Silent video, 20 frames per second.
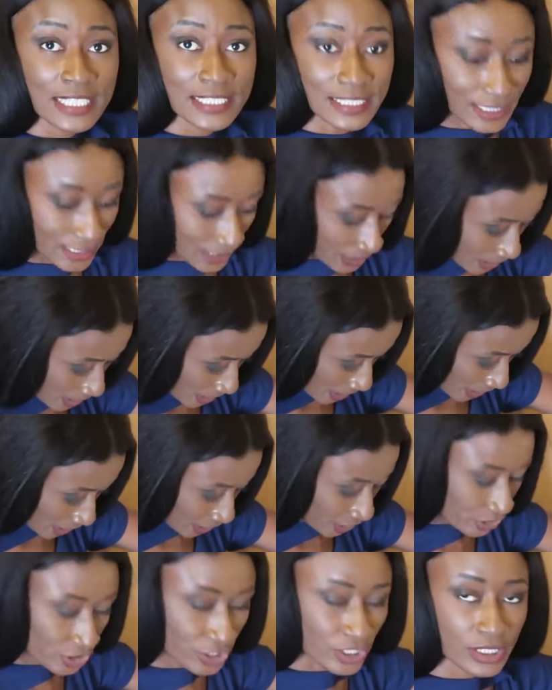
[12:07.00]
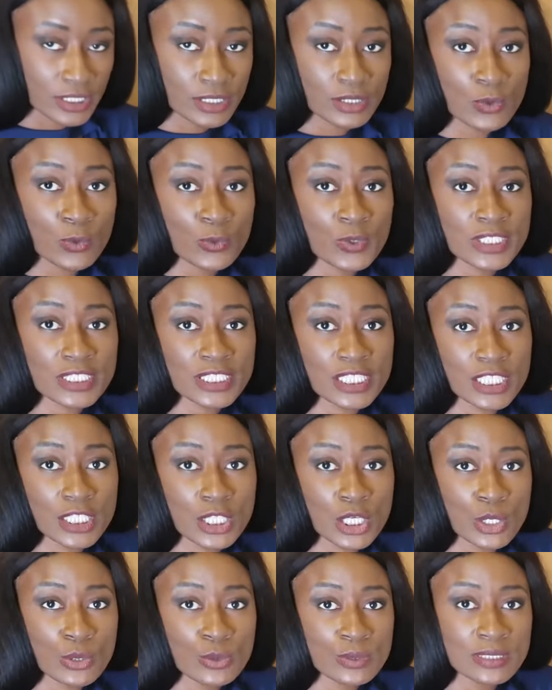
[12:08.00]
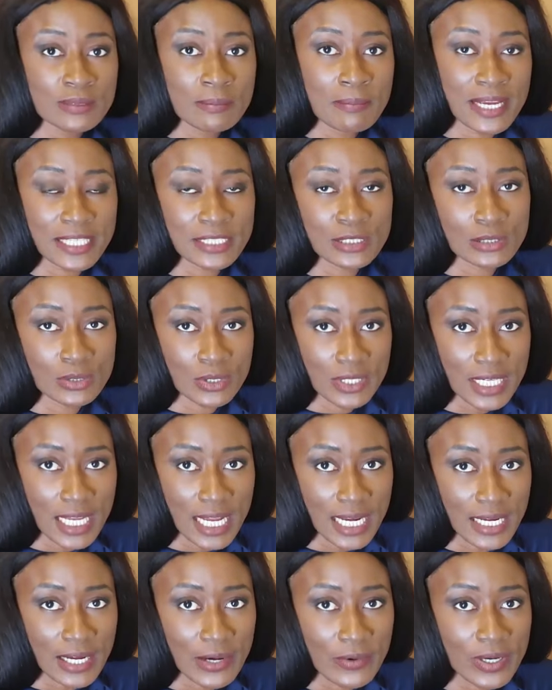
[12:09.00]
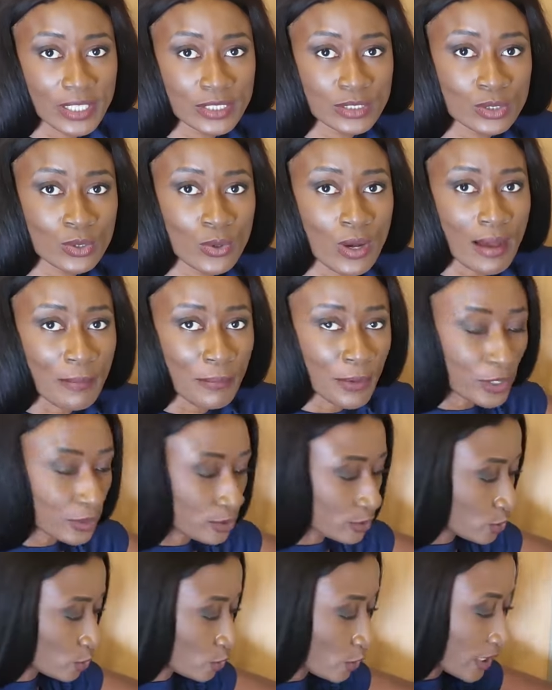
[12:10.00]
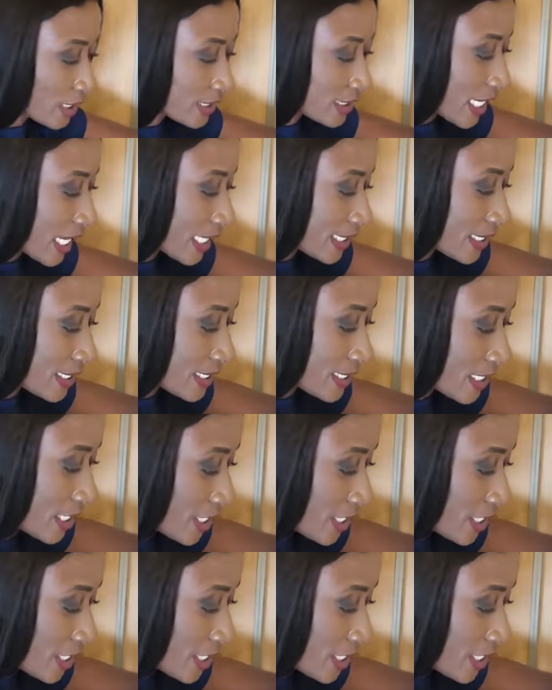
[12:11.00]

13 inches which includes my sewing allowance so I'm going to sew it at this